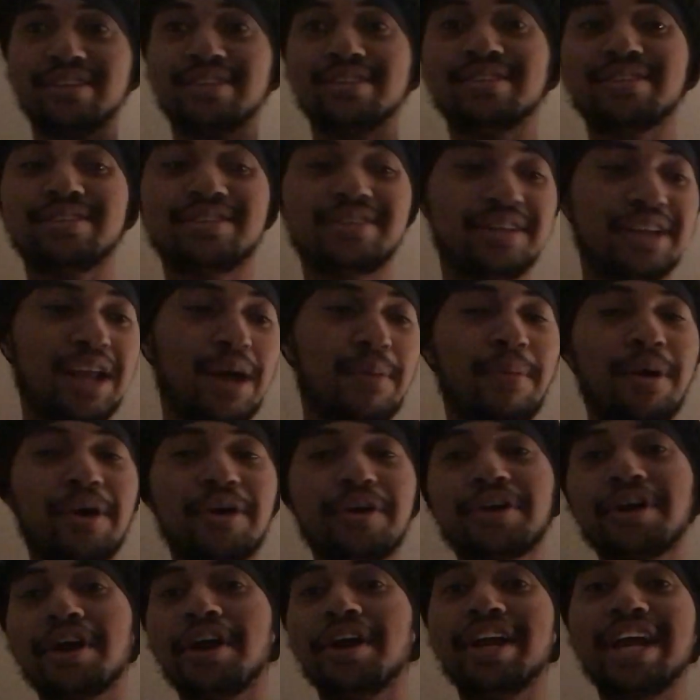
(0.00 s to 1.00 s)
so now
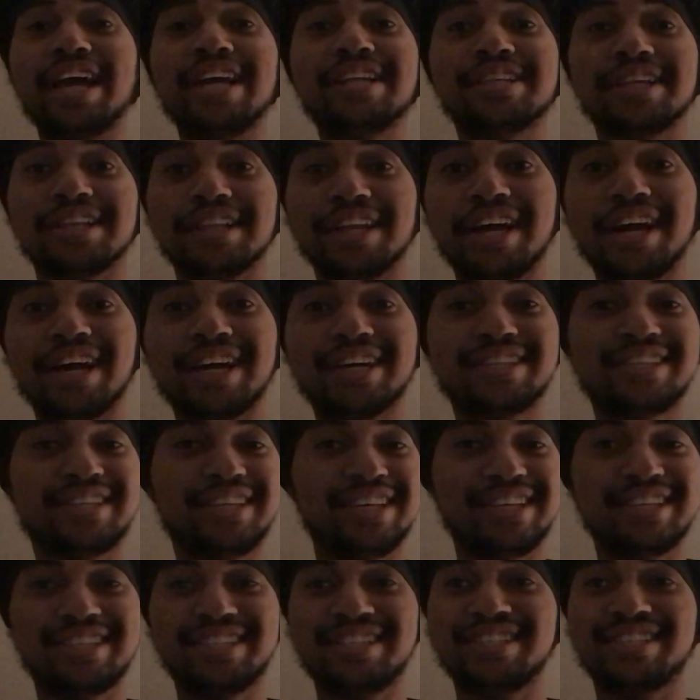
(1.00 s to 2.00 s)
Mario Kart 8 Deluxe
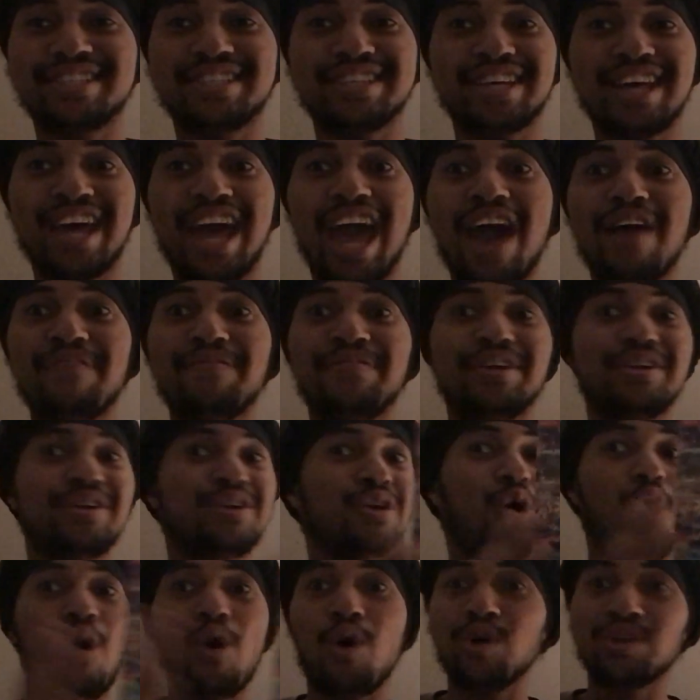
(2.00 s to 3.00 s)
is
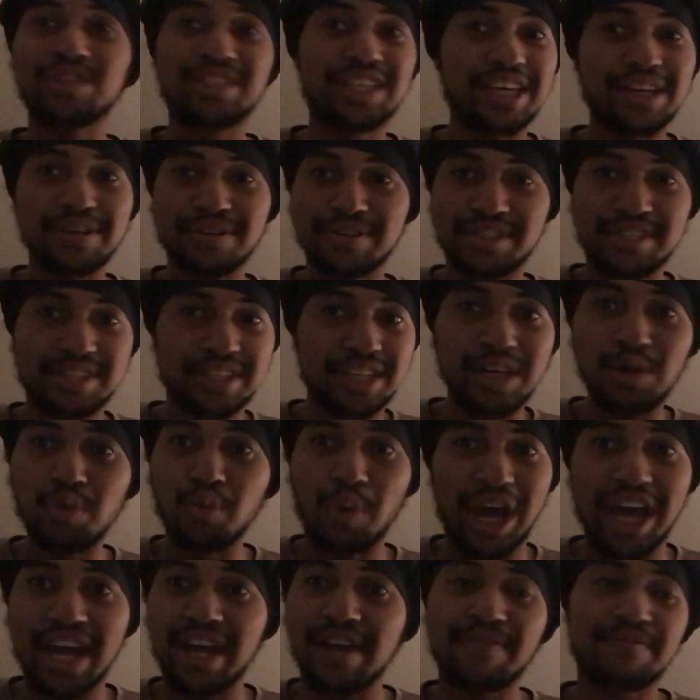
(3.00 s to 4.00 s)
having all DLC
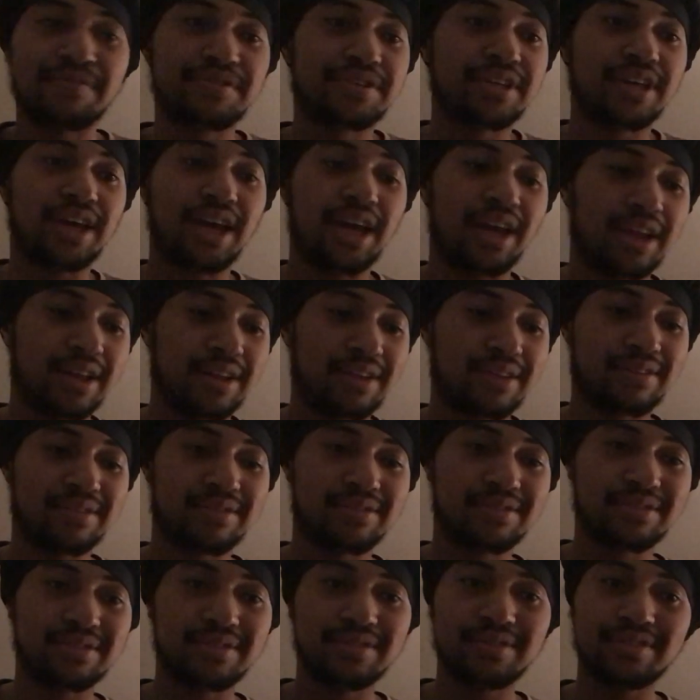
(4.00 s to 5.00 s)
waves and
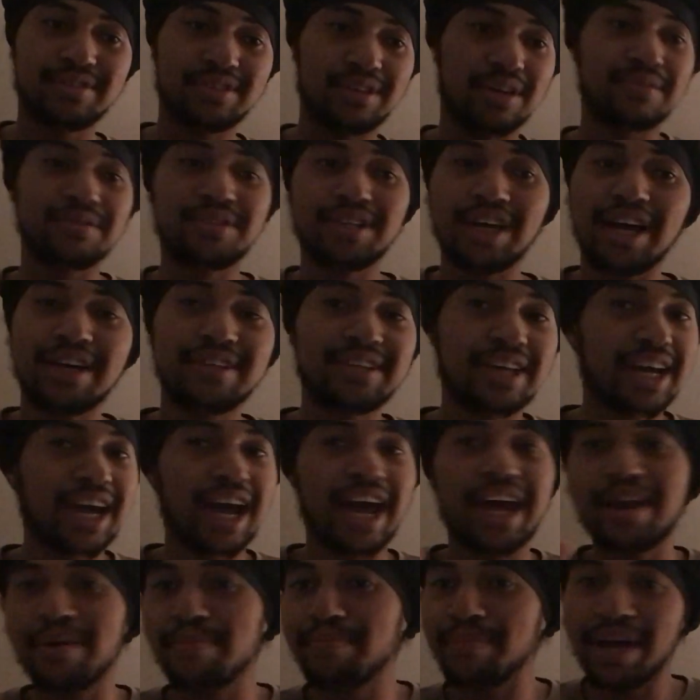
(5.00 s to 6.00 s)
sometimes I
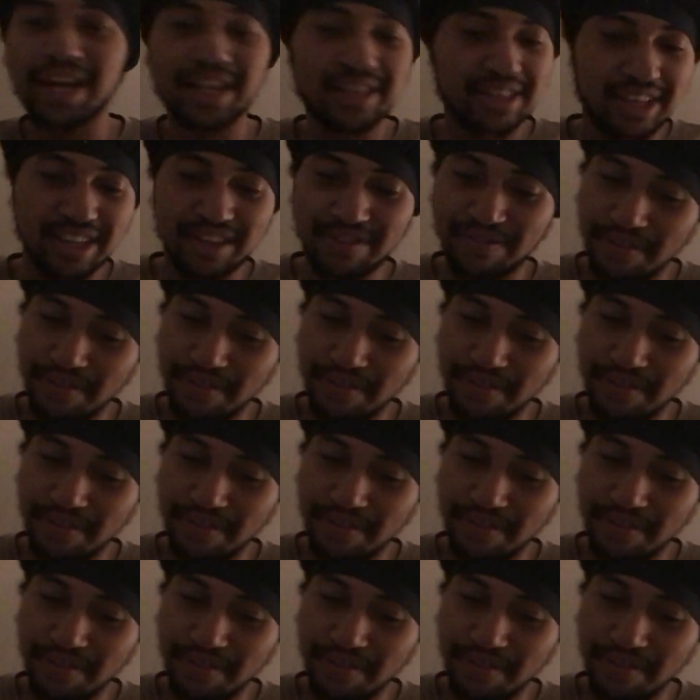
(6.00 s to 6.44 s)
gotta make this